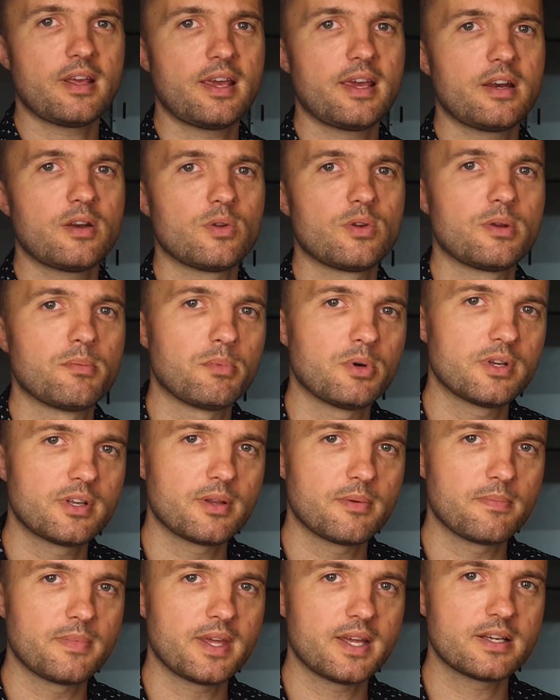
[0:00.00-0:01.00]
and on the
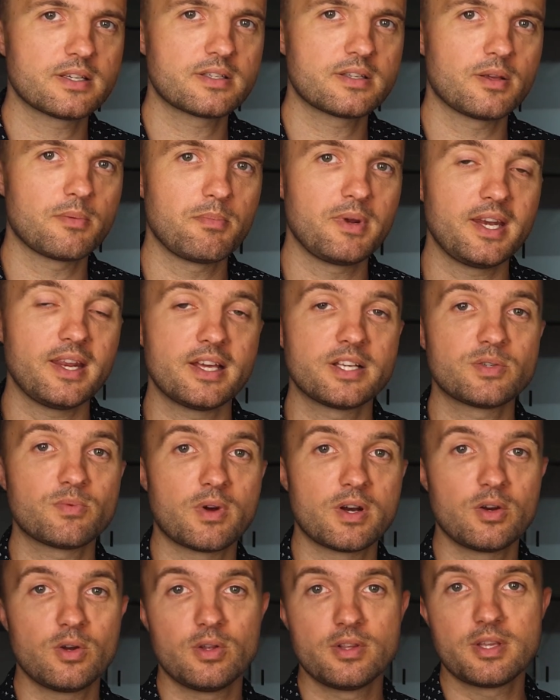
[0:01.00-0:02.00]
bottom there's the Mini
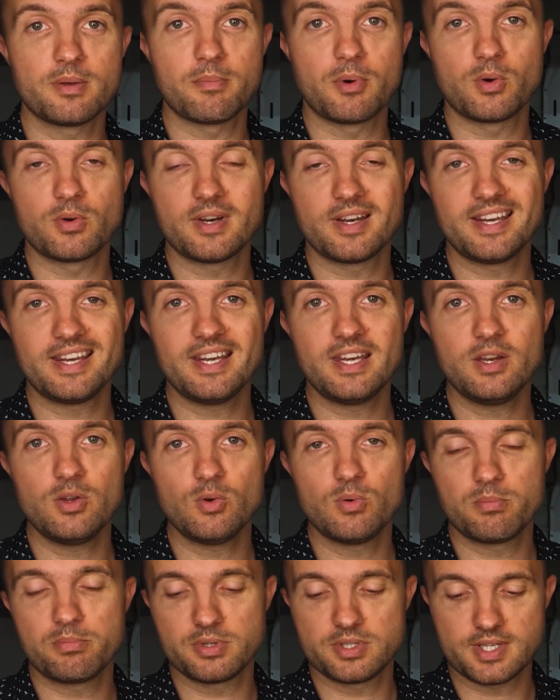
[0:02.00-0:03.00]
H1 Ultimo, the
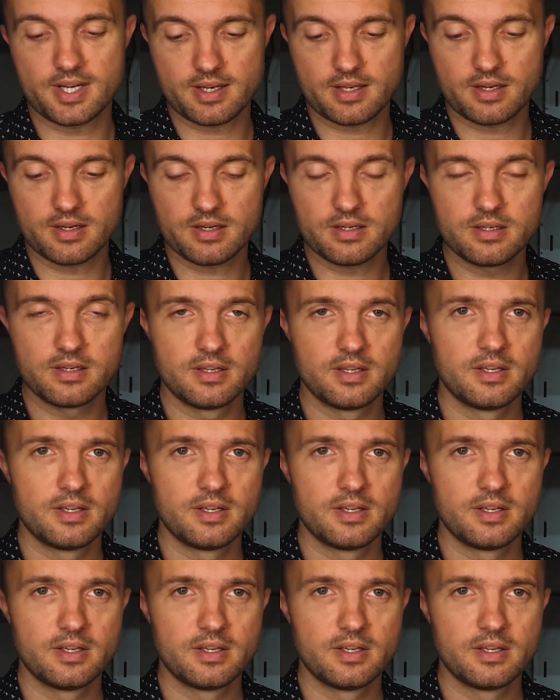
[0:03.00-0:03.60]
new projector.